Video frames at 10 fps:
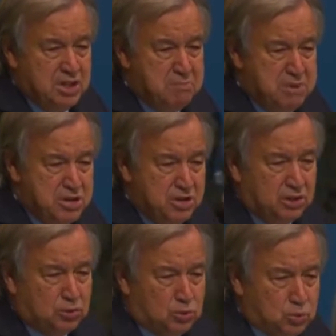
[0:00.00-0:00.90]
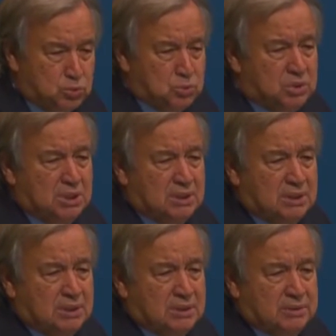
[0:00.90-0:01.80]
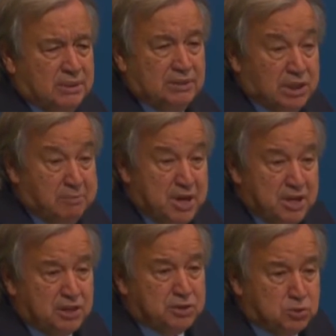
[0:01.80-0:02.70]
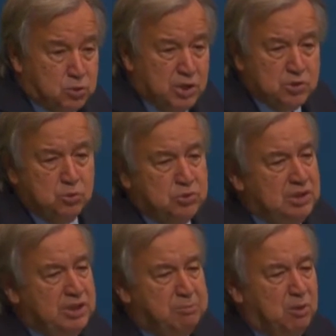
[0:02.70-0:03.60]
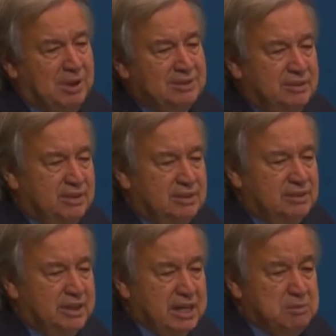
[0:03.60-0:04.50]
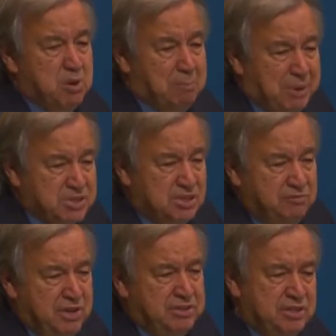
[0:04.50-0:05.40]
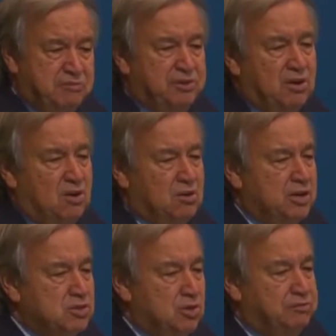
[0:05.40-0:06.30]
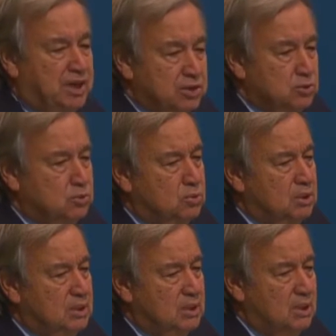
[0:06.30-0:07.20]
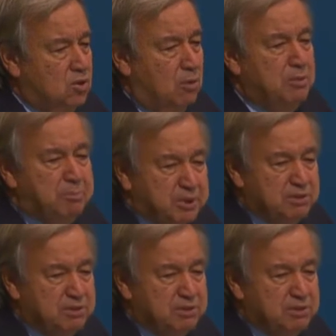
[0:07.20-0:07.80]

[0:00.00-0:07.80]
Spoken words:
We are committed to make the most of every diplomatic tool for the pacific settlement of disputes